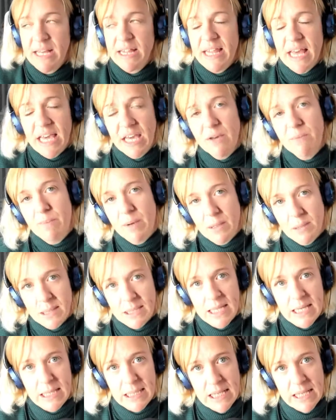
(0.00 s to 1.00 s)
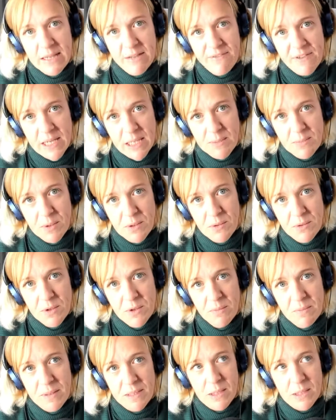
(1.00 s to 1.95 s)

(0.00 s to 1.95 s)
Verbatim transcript: They can post things in the Facebook group.